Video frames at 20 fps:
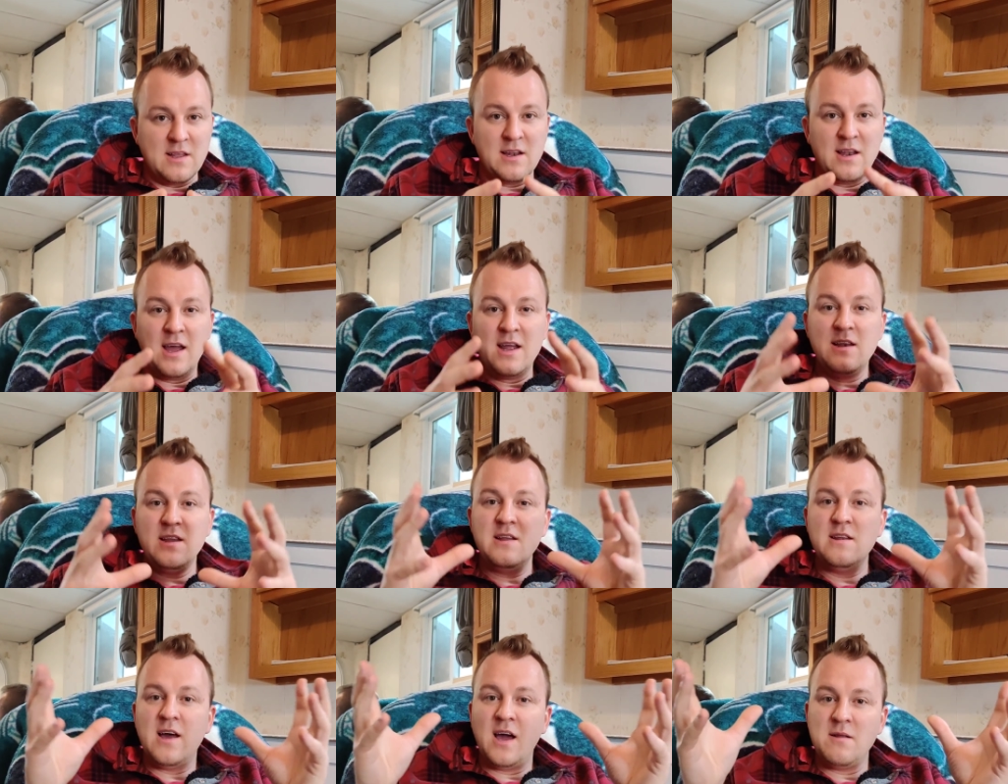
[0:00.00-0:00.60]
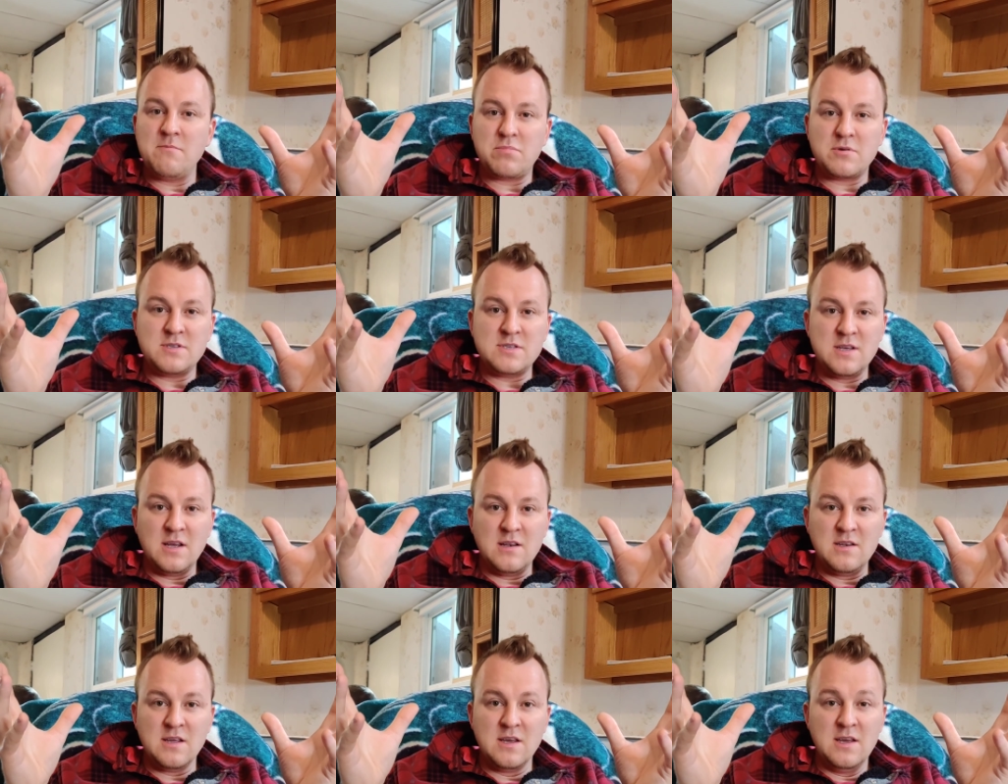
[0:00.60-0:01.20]
The
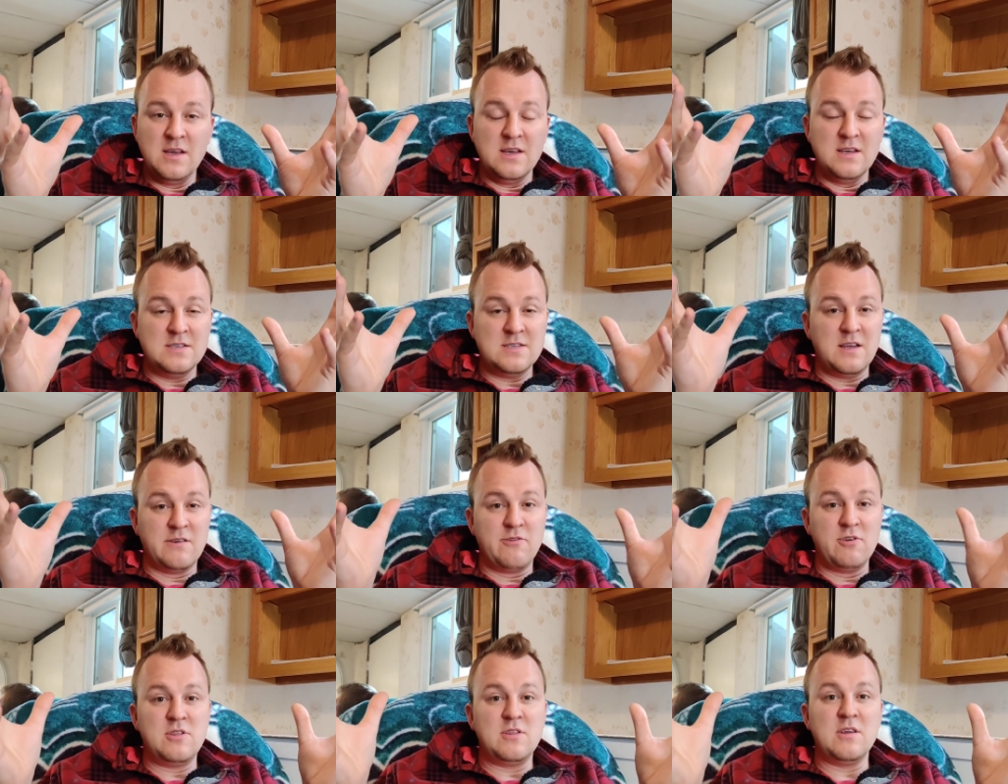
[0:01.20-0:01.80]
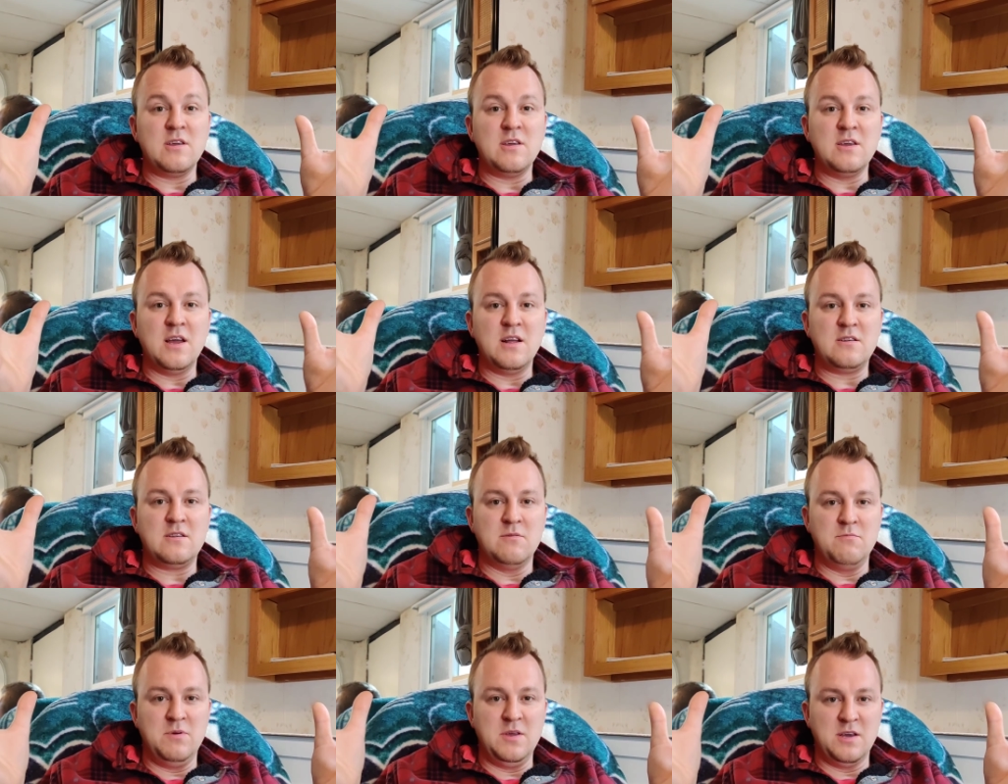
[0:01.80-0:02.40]
99% is everything
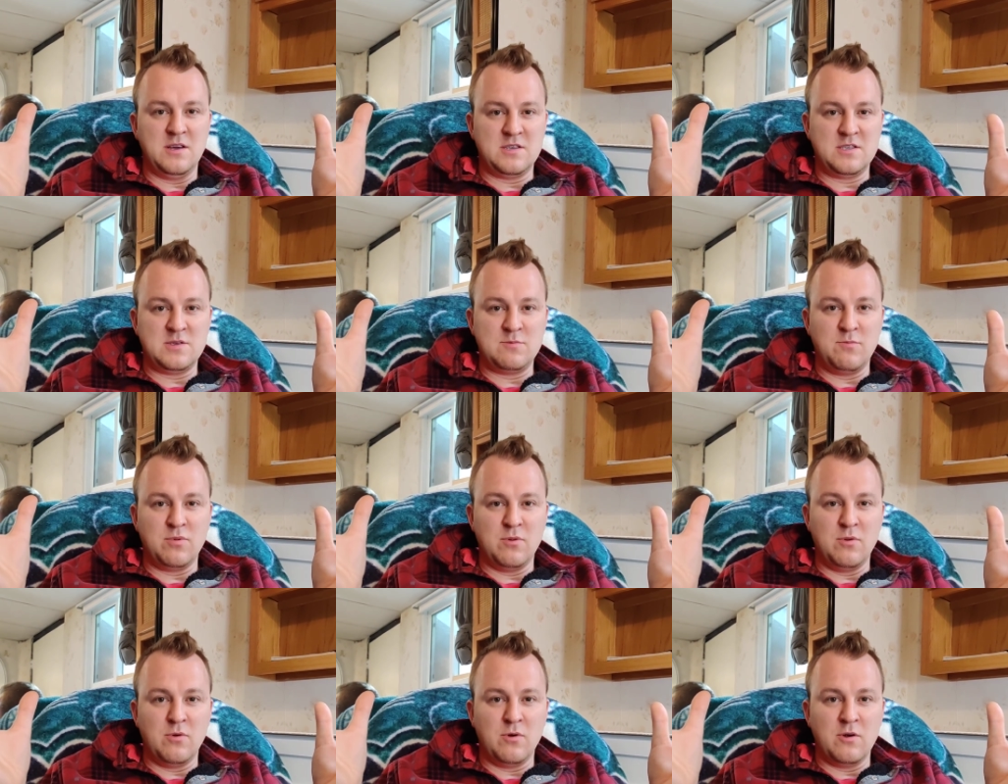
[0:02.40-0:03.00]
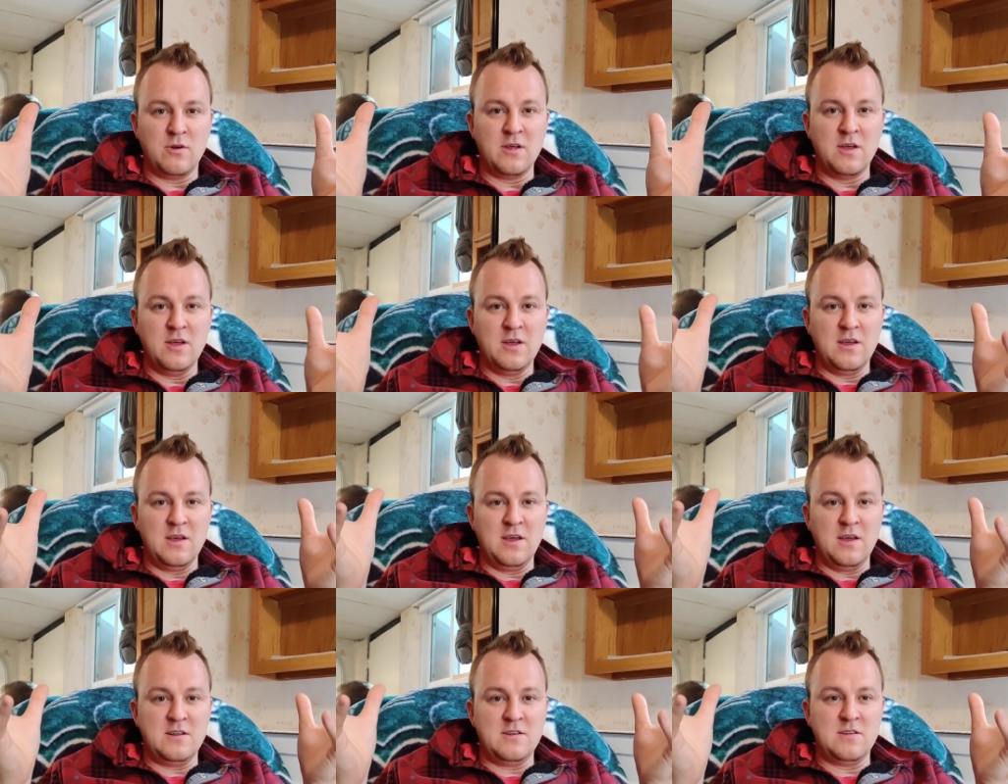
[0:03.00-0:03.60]
yet to be explored
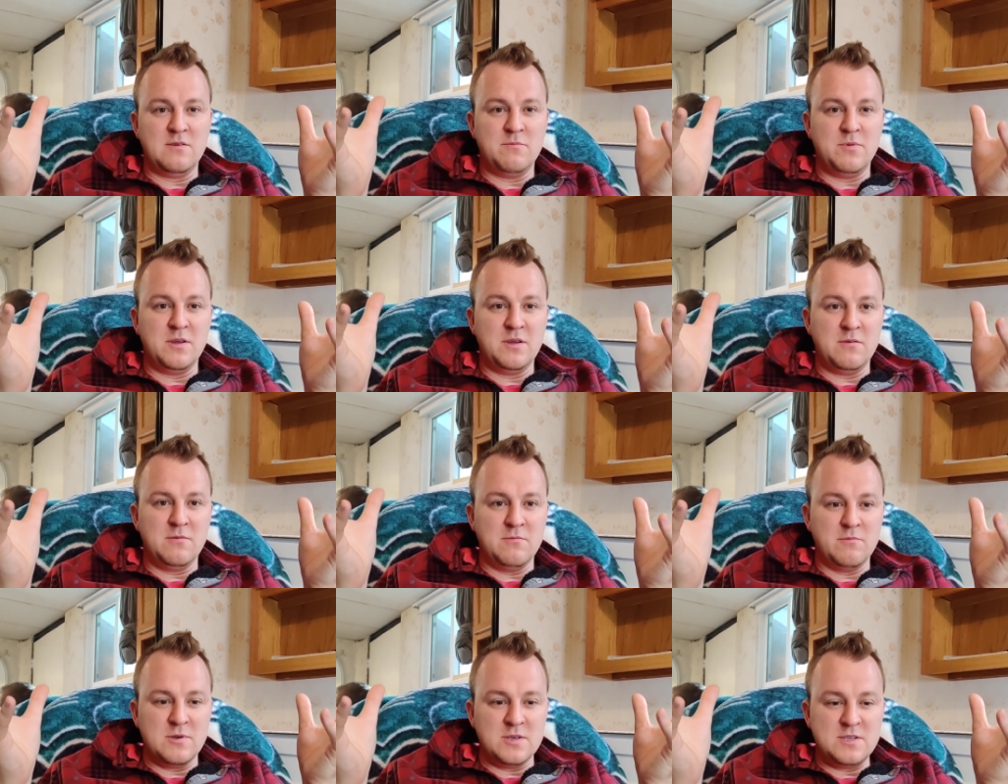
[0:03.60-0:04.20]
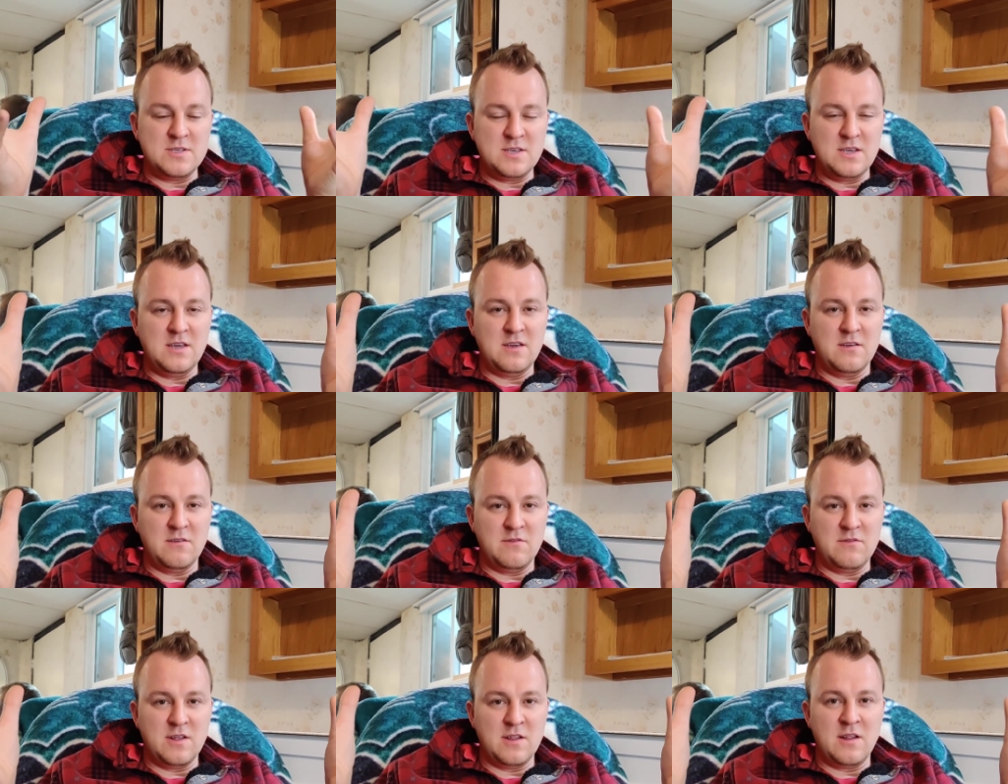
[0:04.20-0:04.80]
and to be
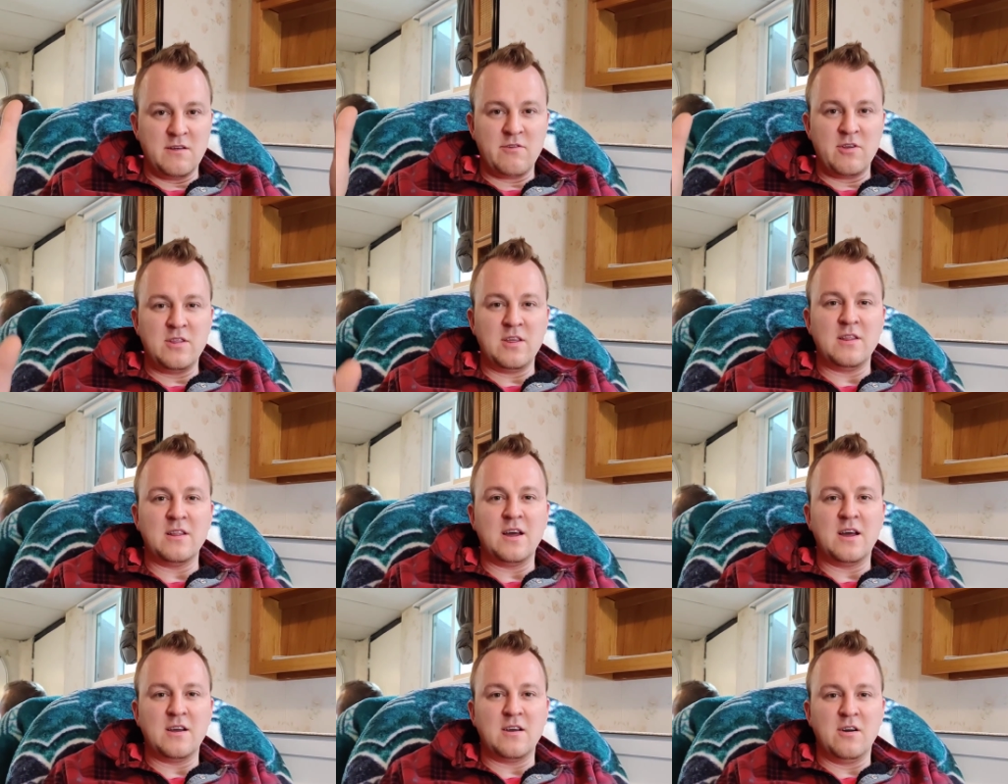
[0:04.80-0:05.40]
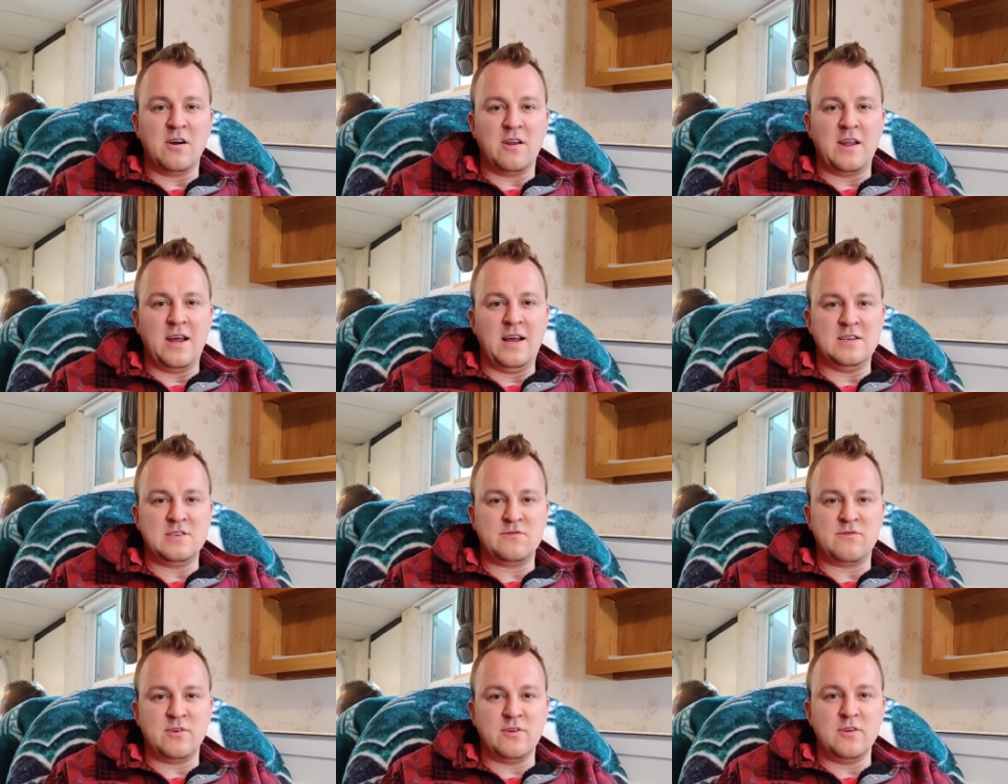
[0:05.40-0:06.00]
received and everything that God
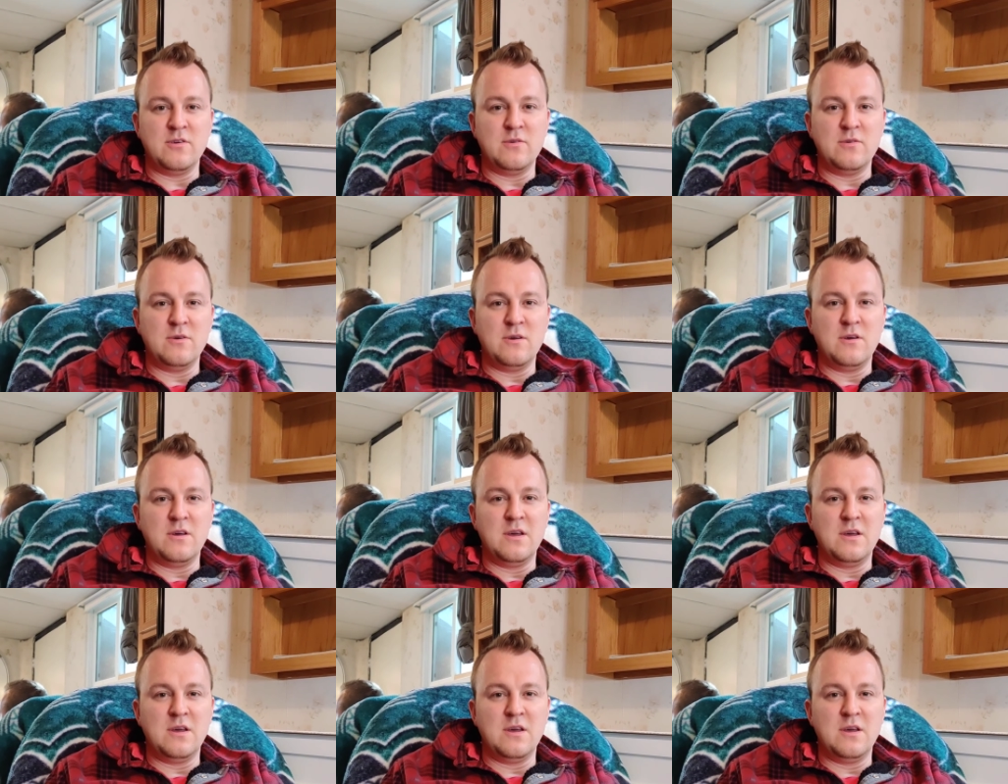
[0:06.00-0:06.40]
has for you.